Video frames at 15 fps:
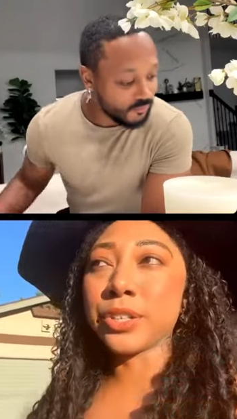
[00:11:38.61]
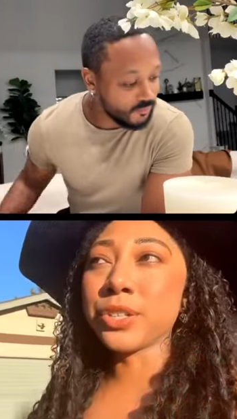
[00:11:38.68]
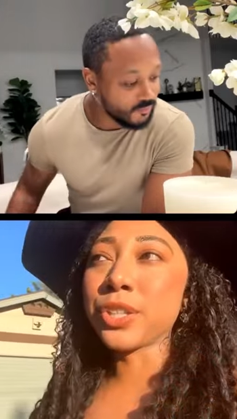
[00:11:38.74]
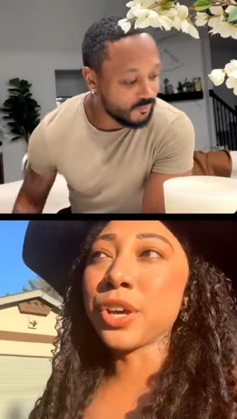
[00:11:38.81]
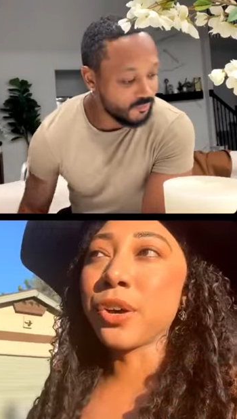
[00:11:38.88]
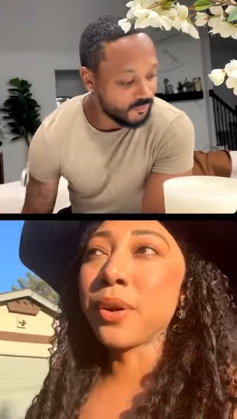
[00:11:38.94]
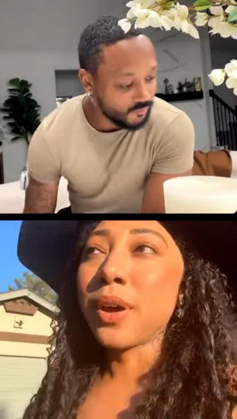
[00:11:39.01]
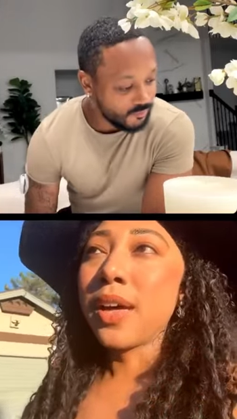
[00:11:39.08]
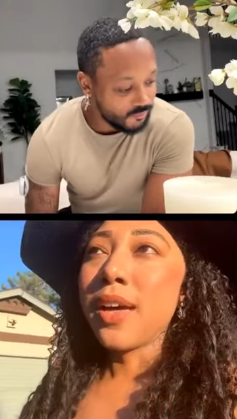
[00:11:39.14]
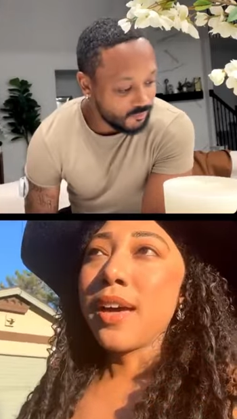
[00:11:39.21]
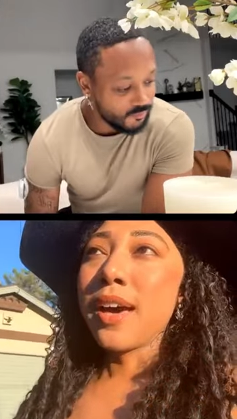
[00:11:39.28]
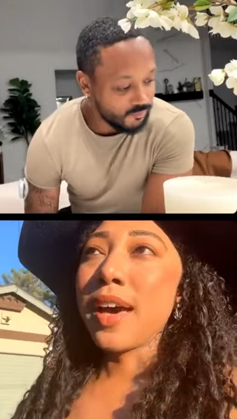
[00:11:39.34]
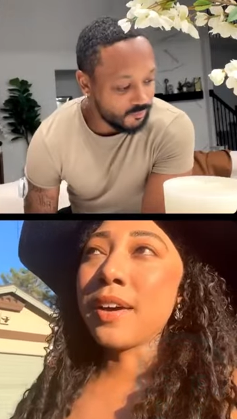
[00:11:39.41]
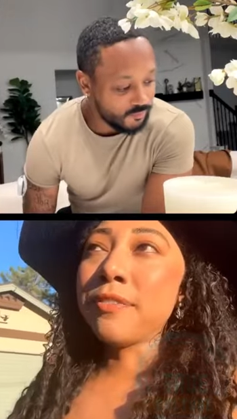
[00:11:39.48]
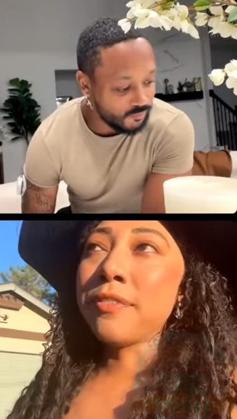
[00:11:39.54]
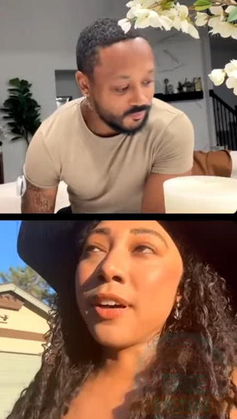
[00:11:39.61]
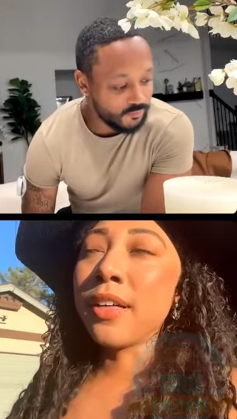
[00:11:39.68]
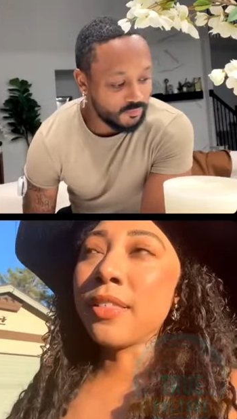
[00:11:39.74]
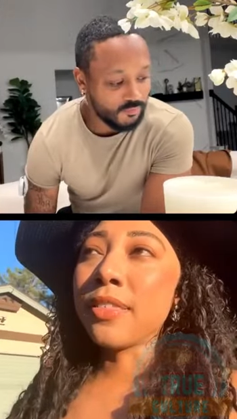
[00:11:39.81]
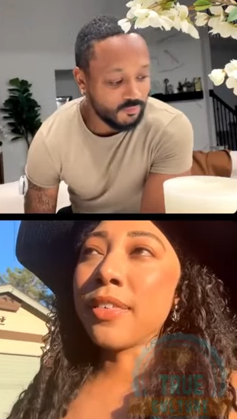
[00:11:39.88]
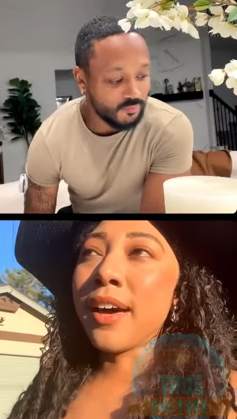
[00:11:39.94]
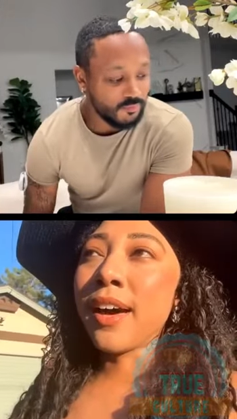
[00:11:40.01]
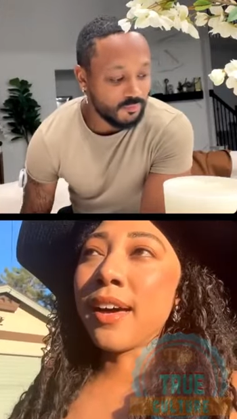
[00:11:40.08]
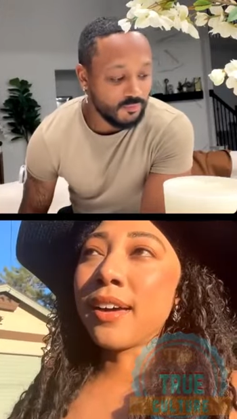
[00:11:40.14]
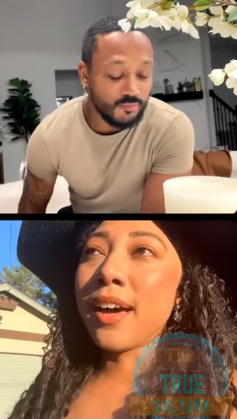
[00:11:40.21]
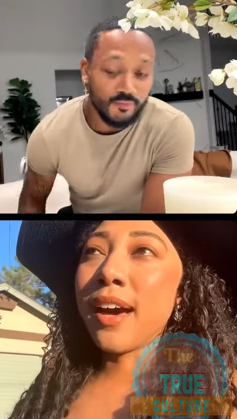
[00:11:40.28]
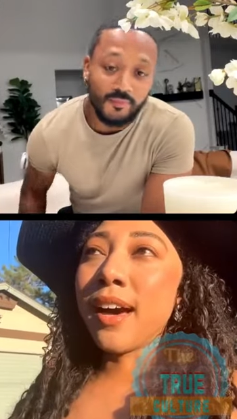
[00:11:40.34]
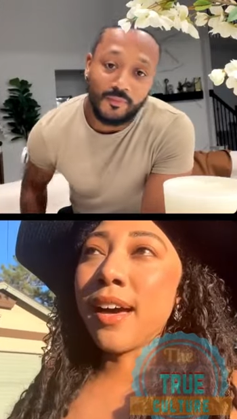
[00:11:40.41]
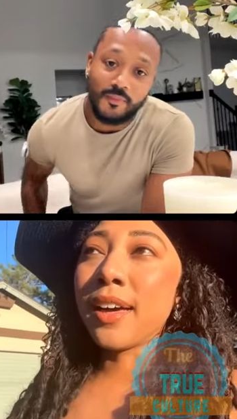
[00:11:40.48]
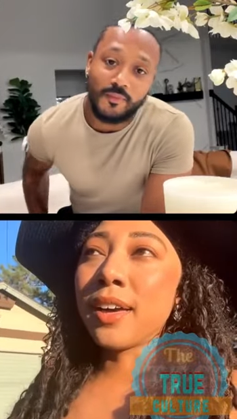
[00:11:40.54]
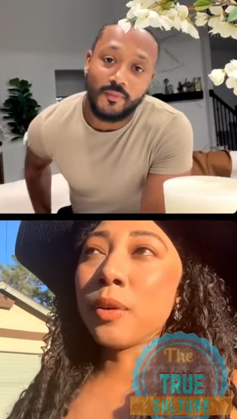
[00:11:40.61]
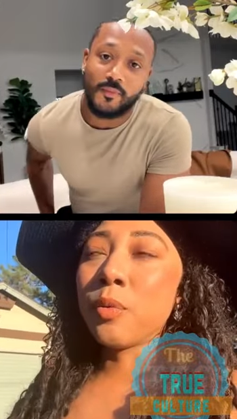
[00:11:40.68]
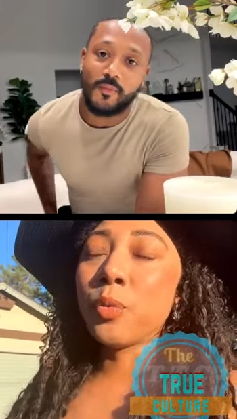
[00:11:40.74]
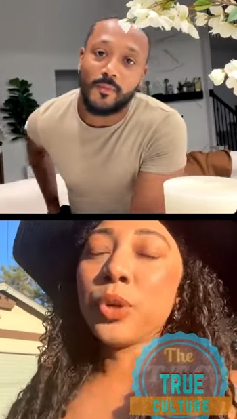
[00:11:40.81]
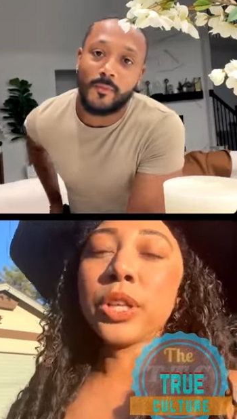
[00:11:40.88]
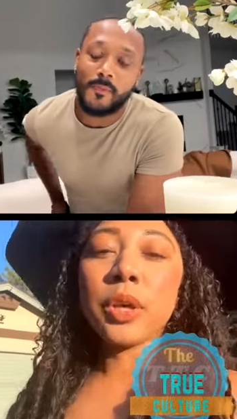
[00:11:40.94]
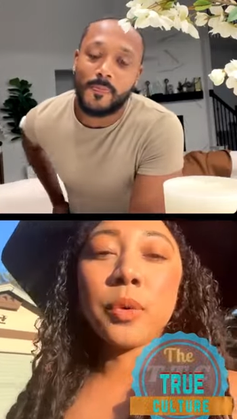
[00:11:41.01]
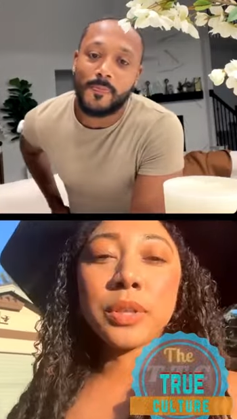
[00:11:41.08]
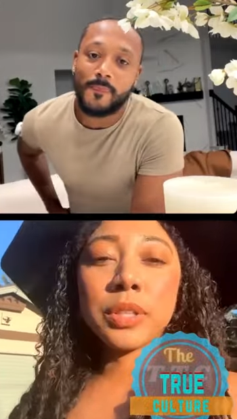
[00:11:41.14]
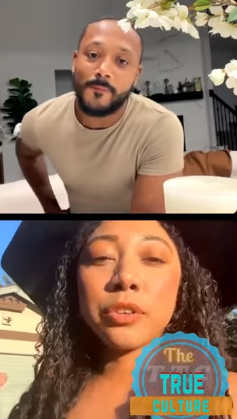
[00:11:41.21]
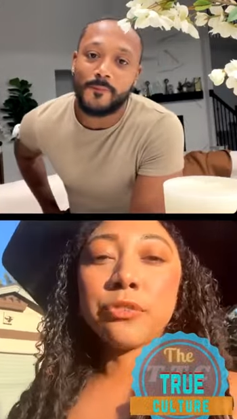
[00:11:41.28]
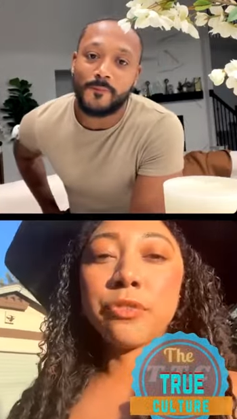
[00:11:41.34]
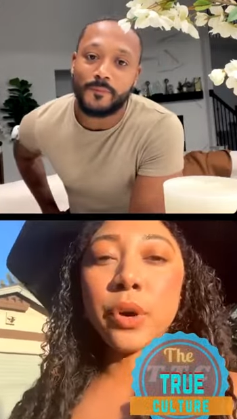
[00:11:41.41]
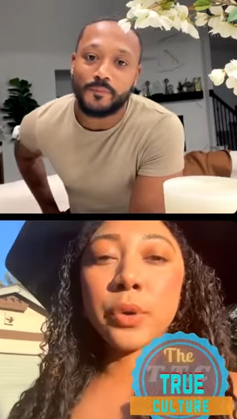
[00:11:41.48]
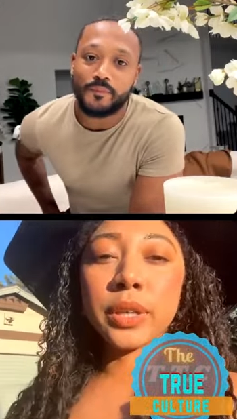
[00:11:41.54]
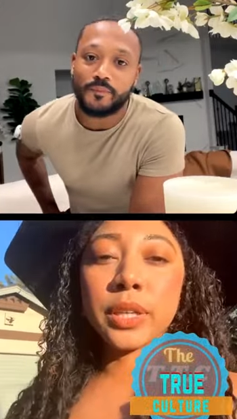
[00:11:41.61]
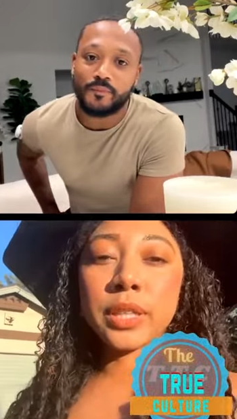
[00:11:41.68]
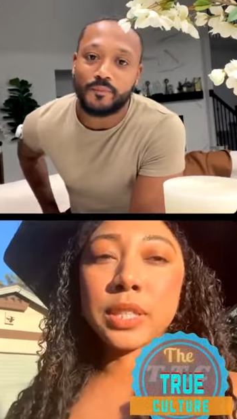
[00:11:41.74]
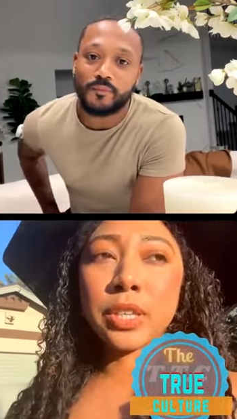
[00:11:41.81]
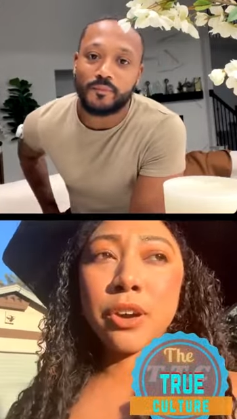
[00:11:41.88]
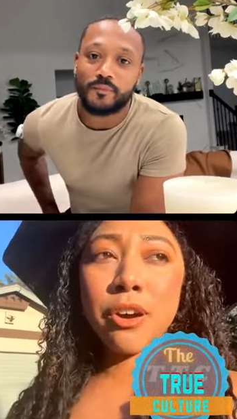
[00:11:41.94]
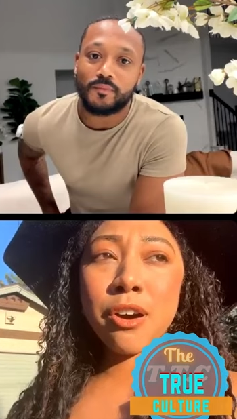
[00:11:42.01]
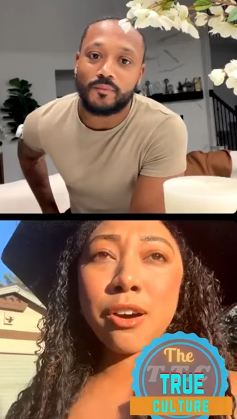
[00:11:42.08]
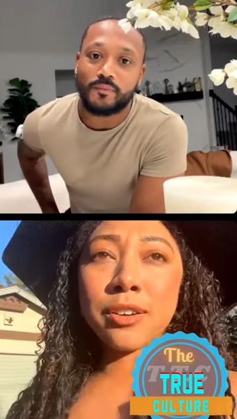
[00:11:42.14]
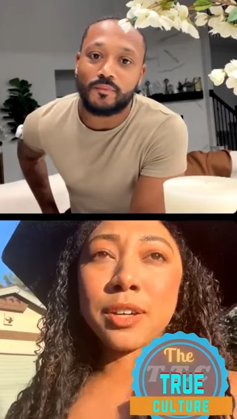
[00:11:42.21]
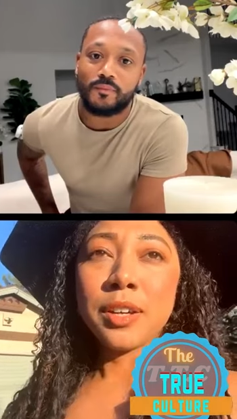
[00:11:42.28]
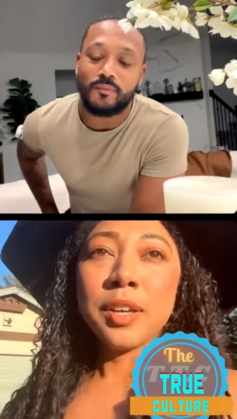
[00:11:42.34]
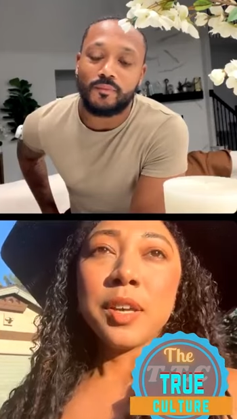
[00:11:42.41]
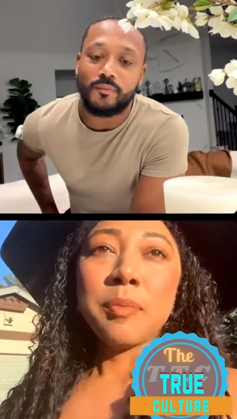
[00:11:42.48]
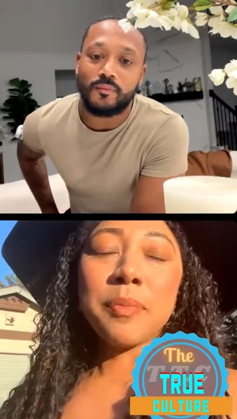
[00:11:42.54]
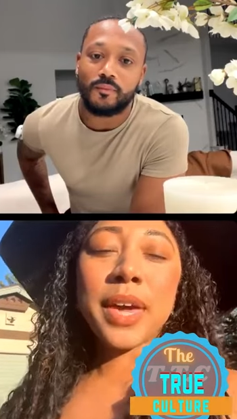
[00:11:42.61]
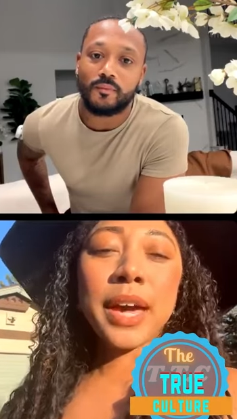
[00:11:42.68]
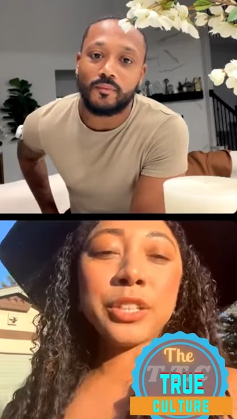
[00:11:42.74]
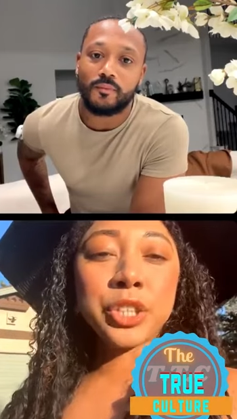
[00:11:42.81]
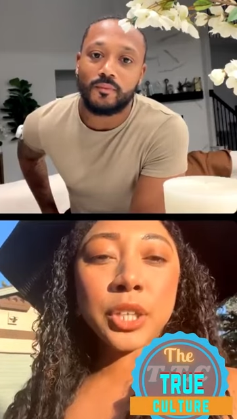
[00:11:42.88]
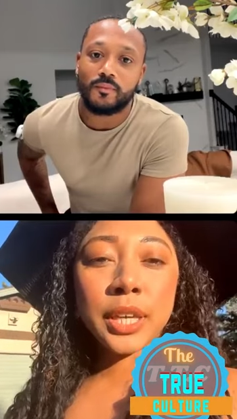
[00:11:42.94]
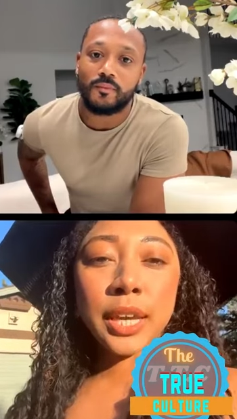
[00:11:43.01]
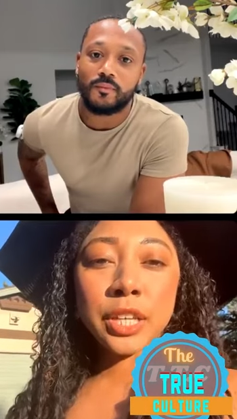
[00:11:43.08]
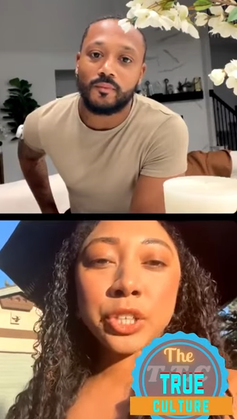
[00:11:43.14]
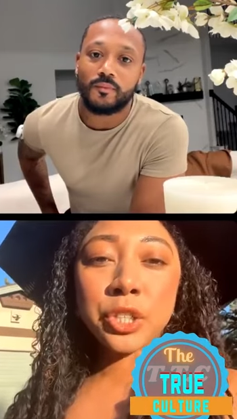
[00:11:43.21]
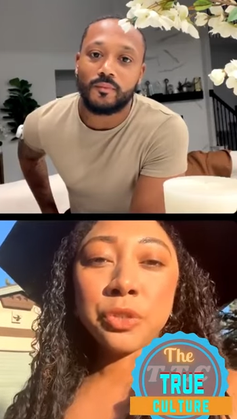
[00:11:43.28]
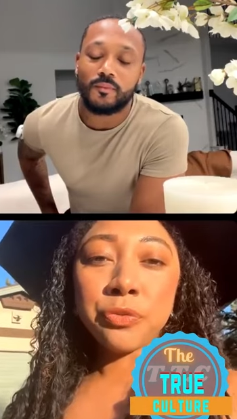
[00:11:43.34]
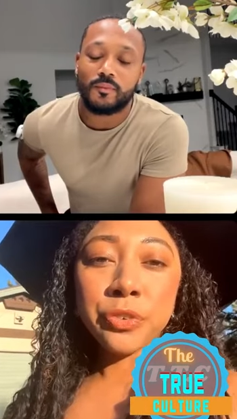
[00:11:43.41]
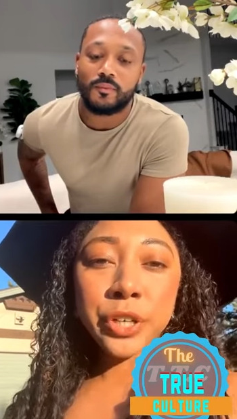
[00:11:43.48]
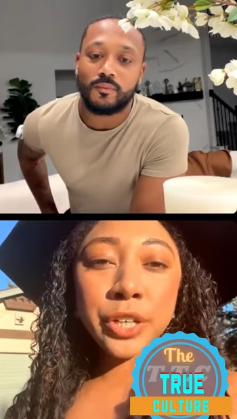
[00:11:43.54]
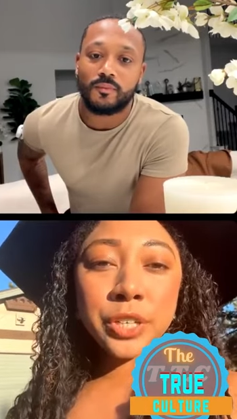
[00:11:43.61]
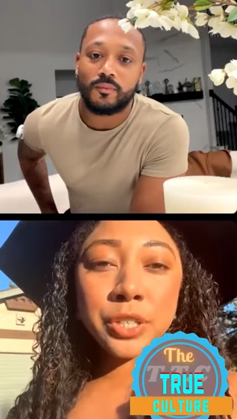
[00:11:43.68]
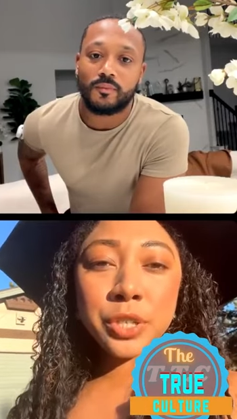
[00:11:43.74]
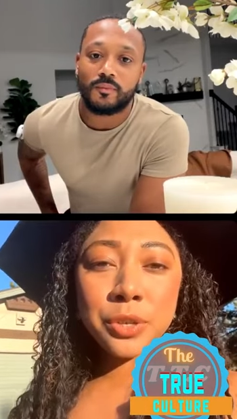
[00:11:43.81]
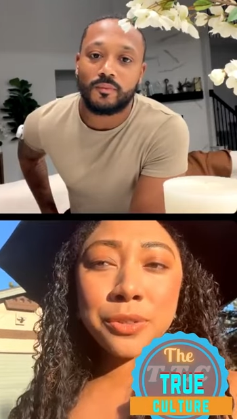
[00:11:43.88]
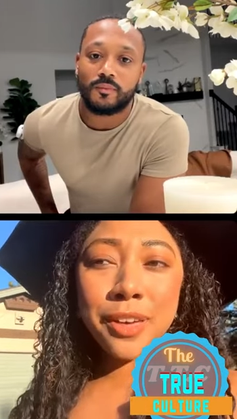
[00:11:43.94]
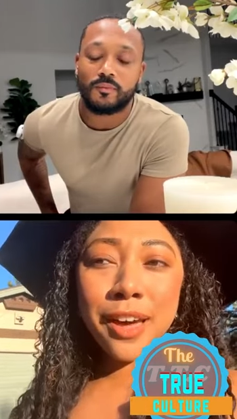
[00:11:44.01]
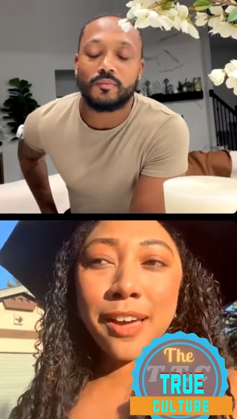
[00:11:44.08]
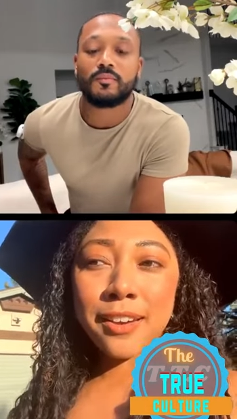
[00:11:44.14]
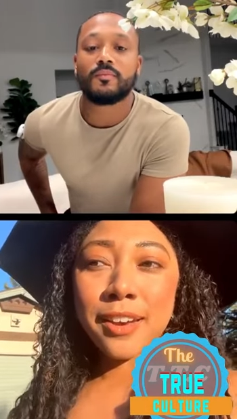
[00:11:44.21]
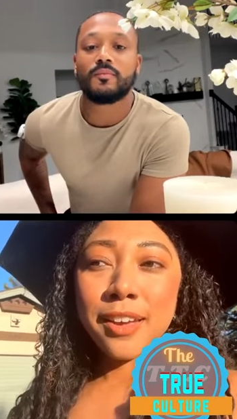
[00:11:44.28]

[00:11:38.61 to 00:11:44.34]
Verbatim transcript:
Speaker 1: So I felt that I really wanted to focus on my education first, so that